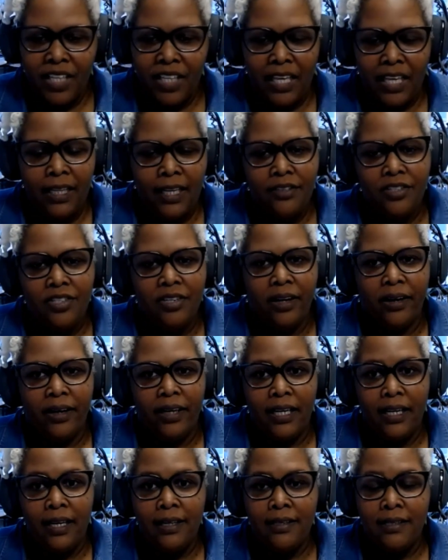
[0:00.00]
And then
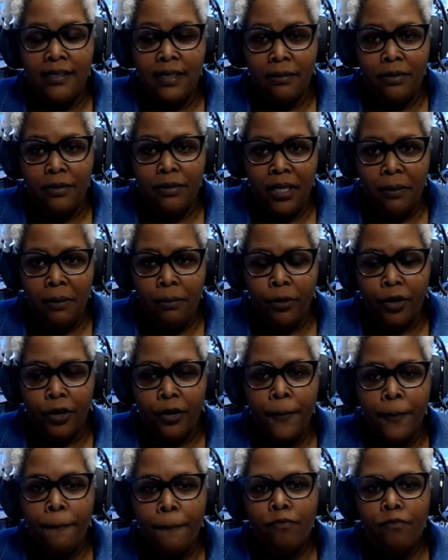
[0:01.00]
starting in
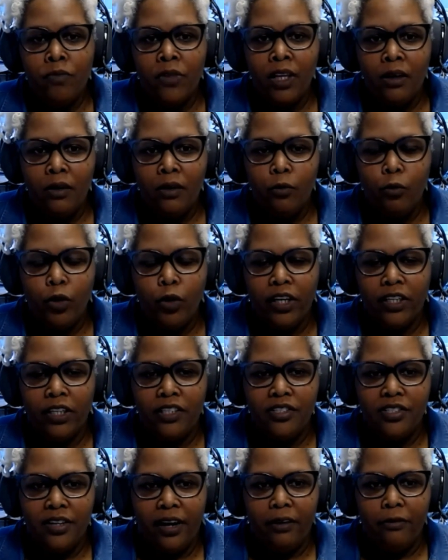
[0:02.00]
September, we're going
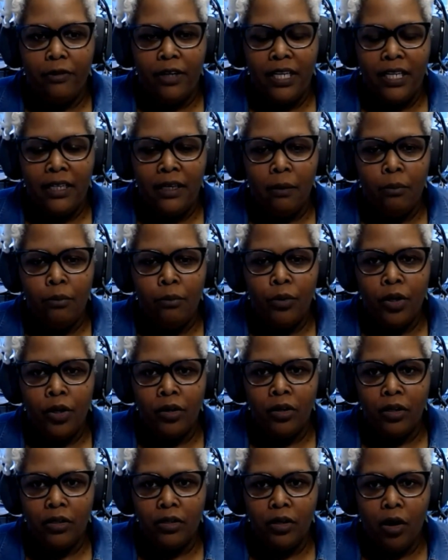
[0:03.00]
to start reading a
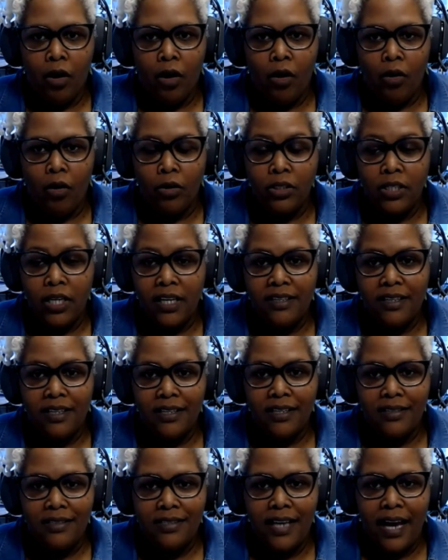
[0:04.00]
book called
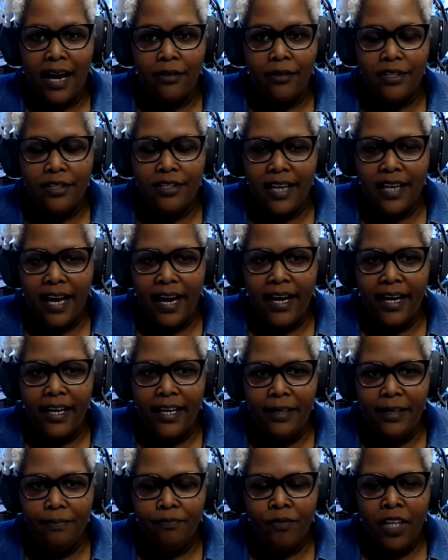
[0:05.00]
The South
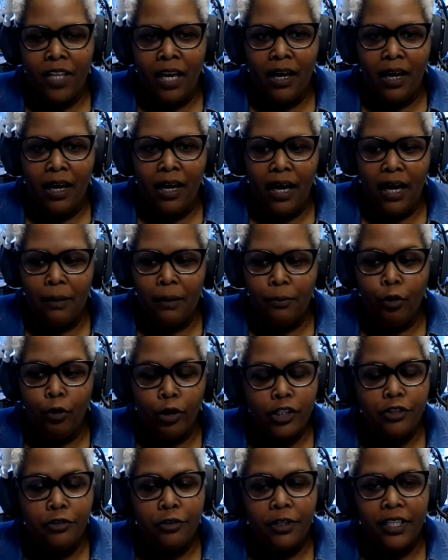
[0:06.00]
Side, a
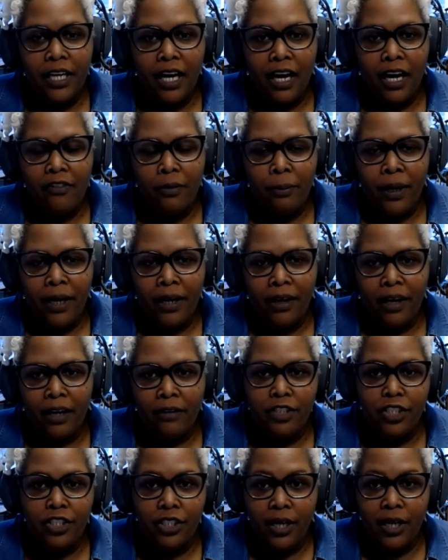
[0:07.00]
portrait of
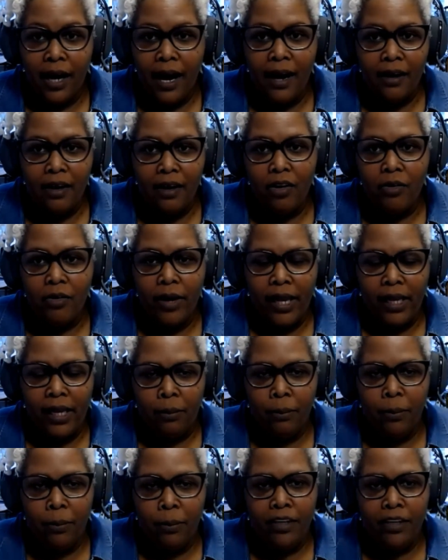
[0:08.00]
Chicago
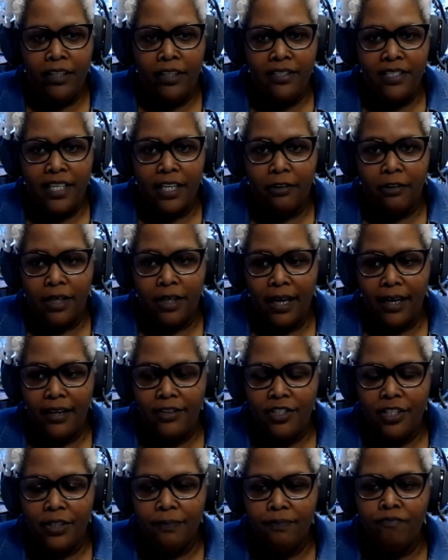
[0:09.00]
and American
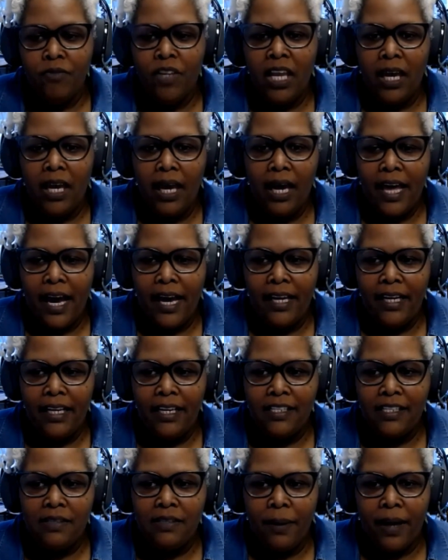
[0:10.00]
segregation.
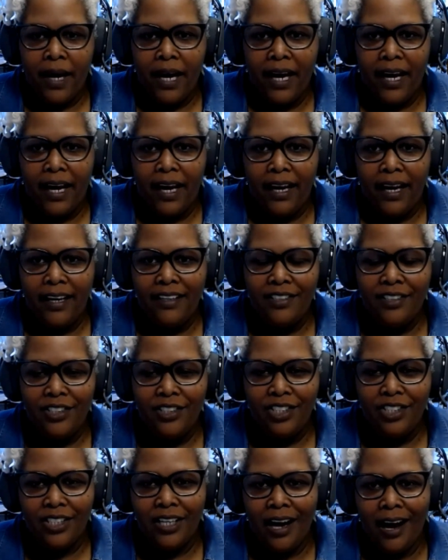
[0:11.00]
That is by
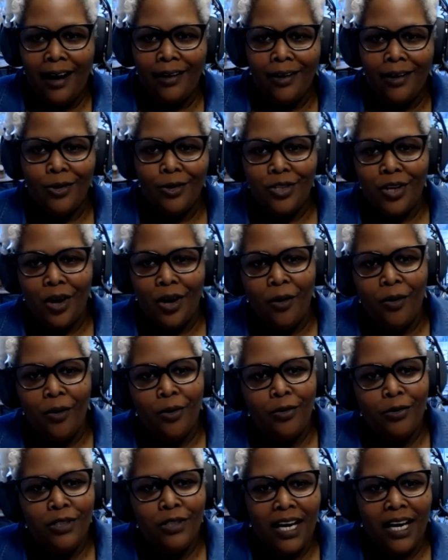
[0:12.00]
Chicago's
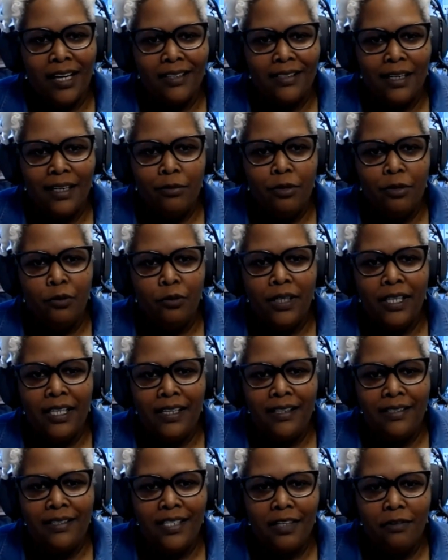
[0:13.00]
own
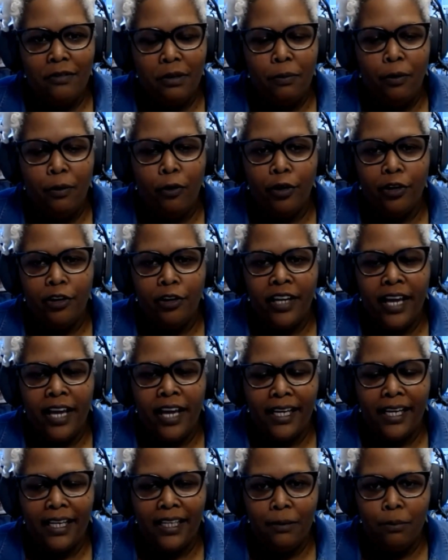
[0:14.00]
WBEZ reporter
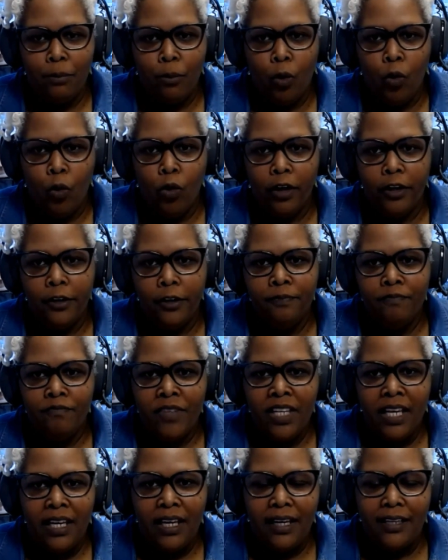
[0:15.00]
Natalie Moore.
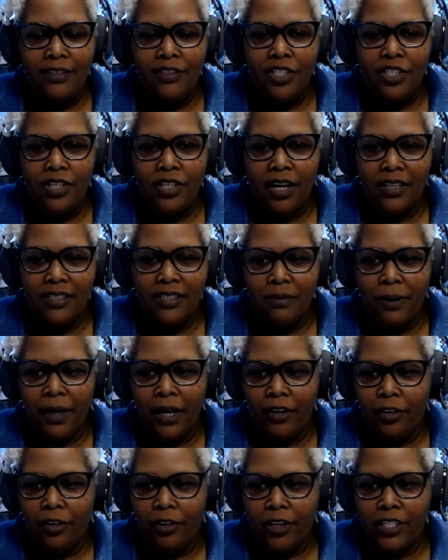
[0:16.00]
And she talks
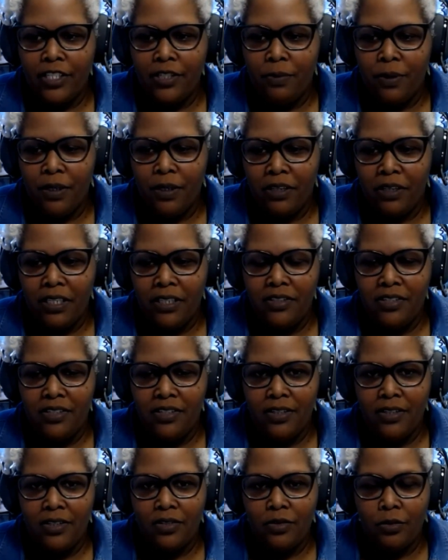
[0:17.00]
about her
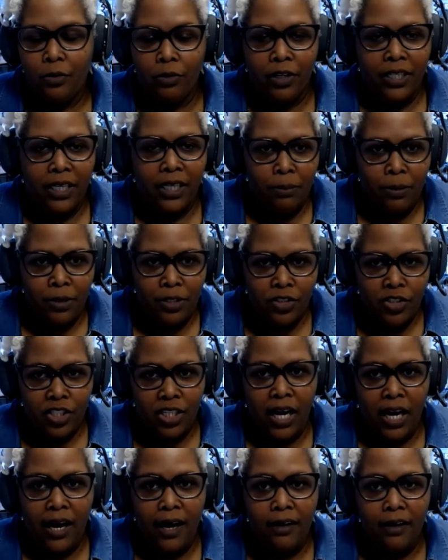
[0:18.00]
experiences growing up in
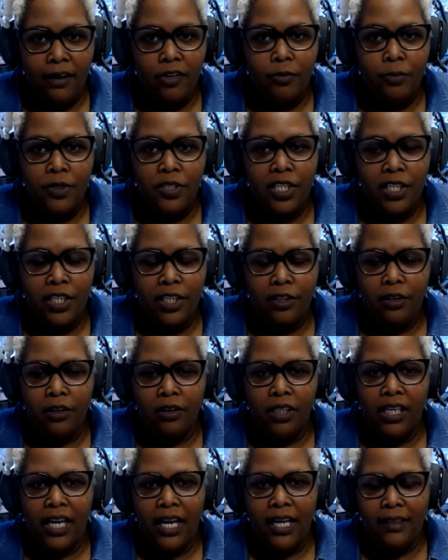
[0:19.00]
Chicago,
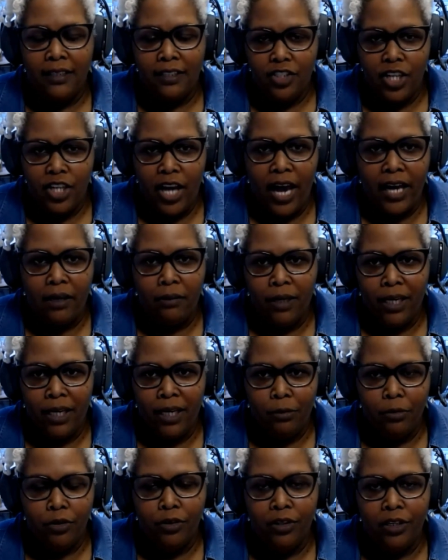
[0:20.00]
particularly in the Chatham
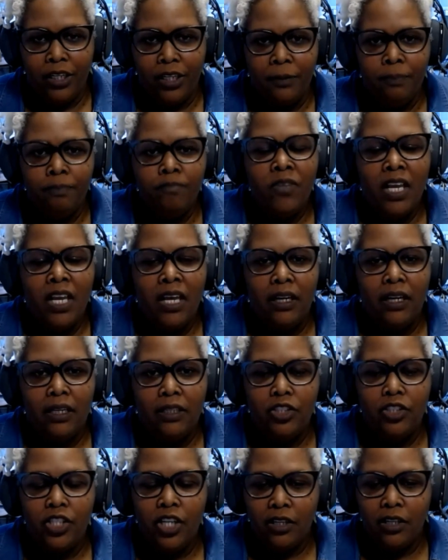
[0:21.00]
neighborhood.
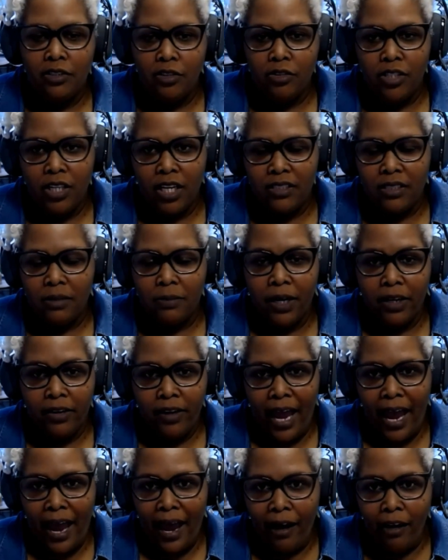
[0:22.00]
And she also talks
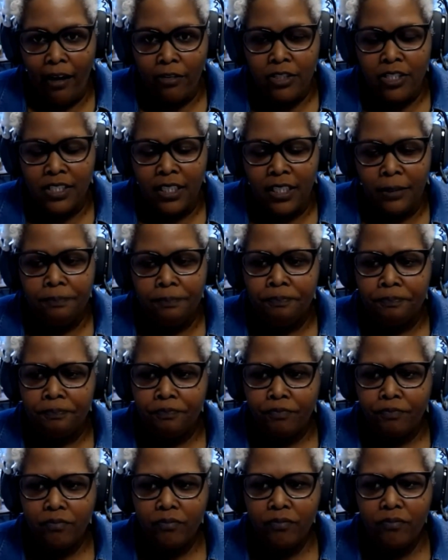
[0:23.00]
about housing
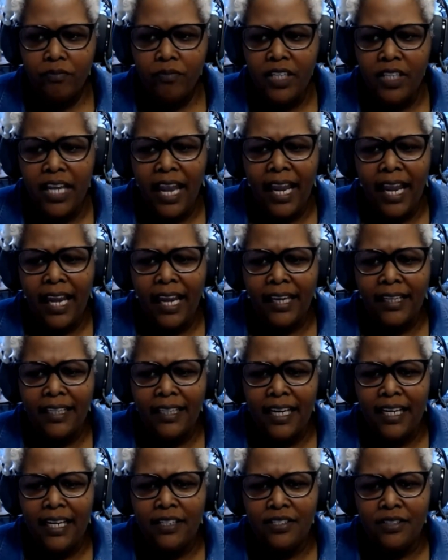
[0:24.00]

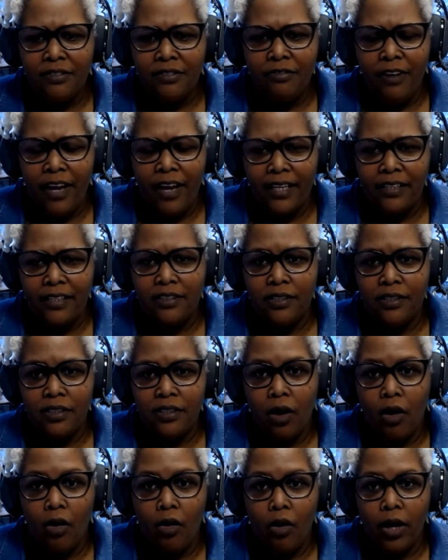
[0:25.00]
and its
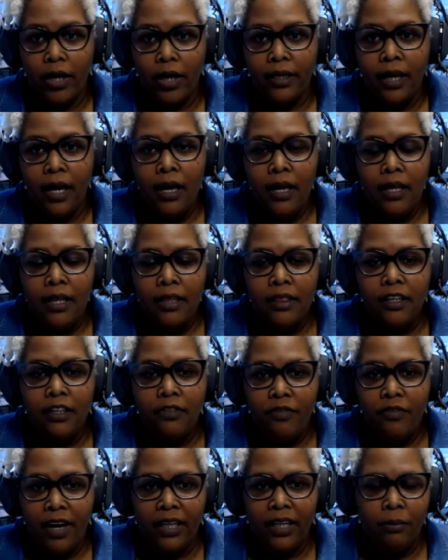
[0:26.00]
effects on the
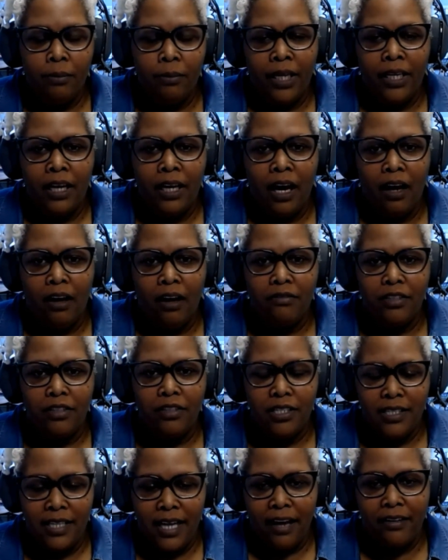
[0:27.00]
development
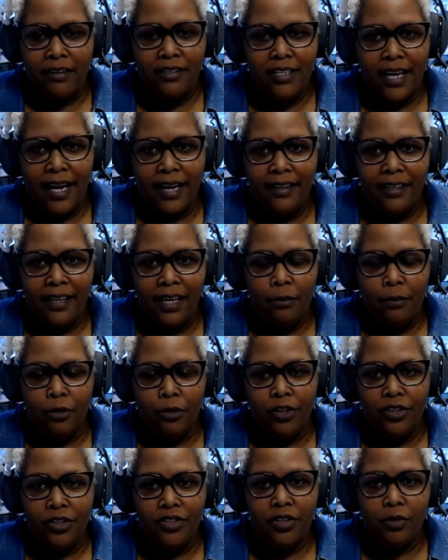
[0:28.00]
of South Side
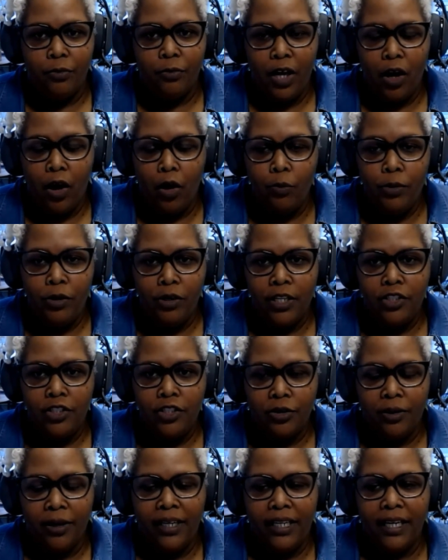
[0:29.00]
neighborhoods. So we hope you
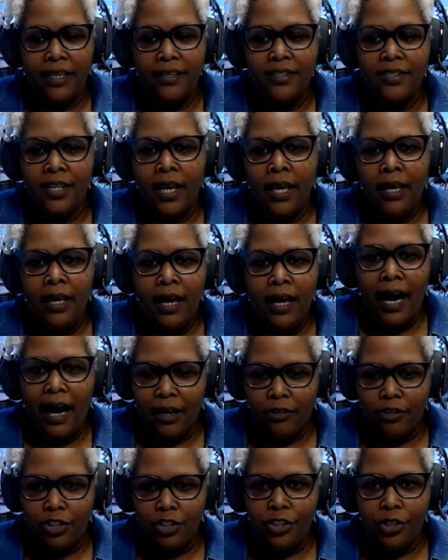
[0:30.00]
can join us.
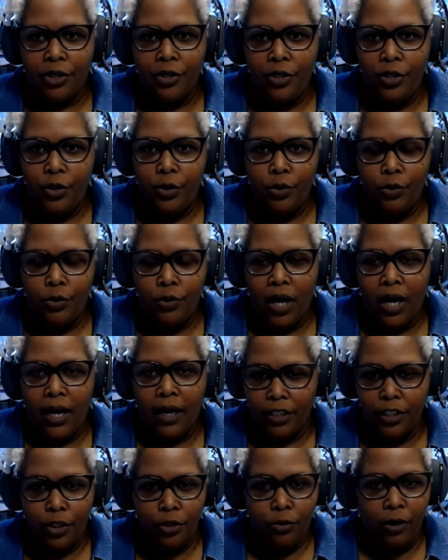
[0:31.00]
I'll show you
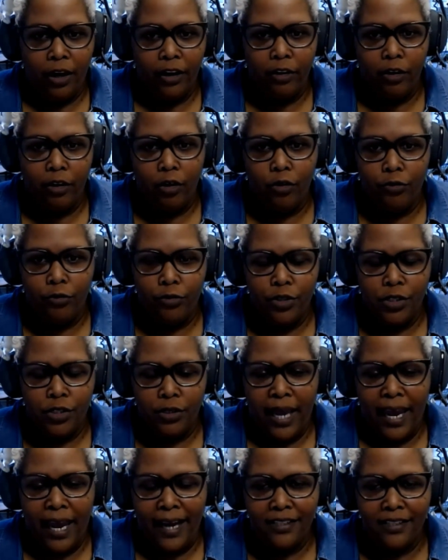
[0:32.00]
a QR code
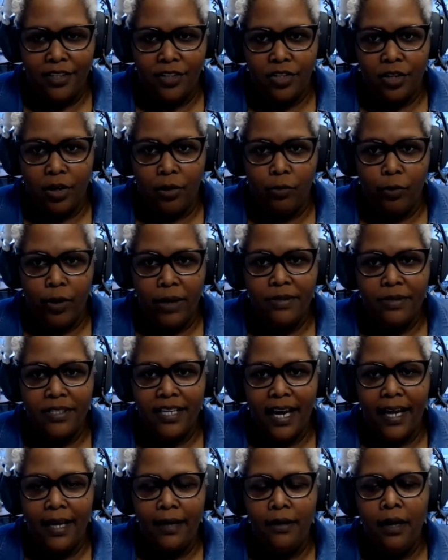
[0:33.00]
to access our
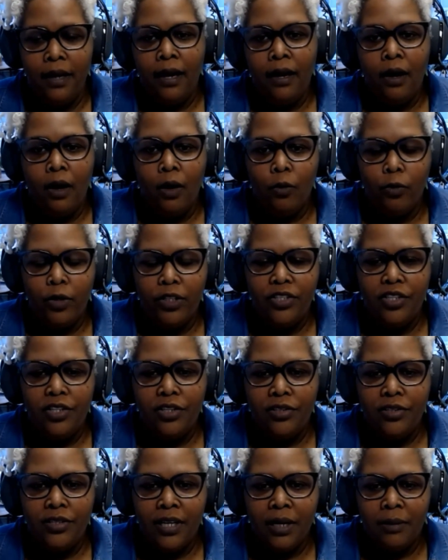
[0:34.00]
website, which
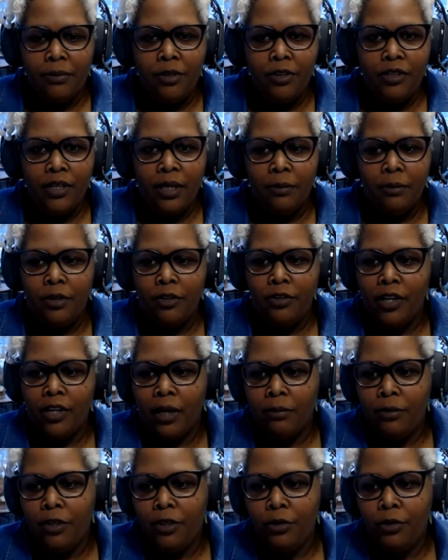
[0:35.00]
is
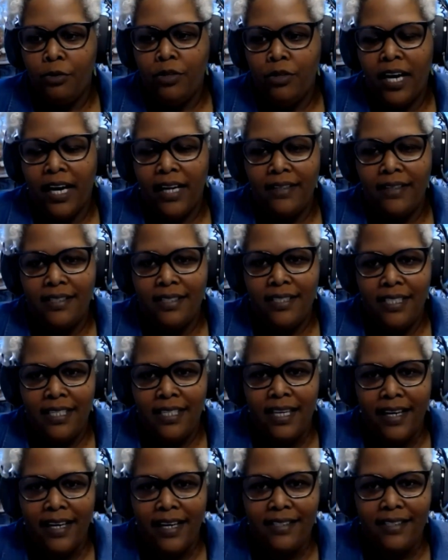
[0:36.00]

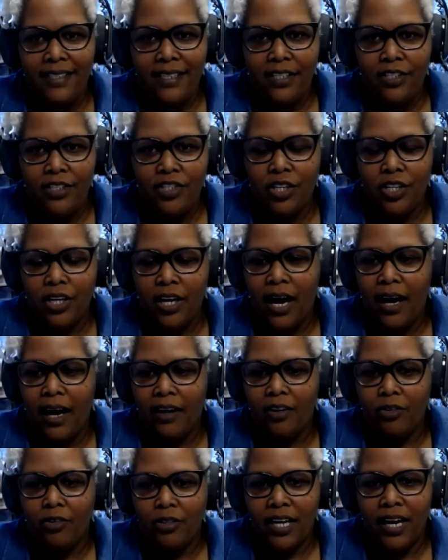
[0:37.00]

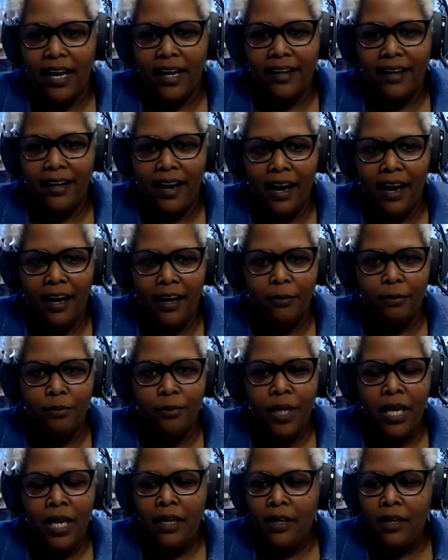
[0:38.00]
www.cicchicago.com.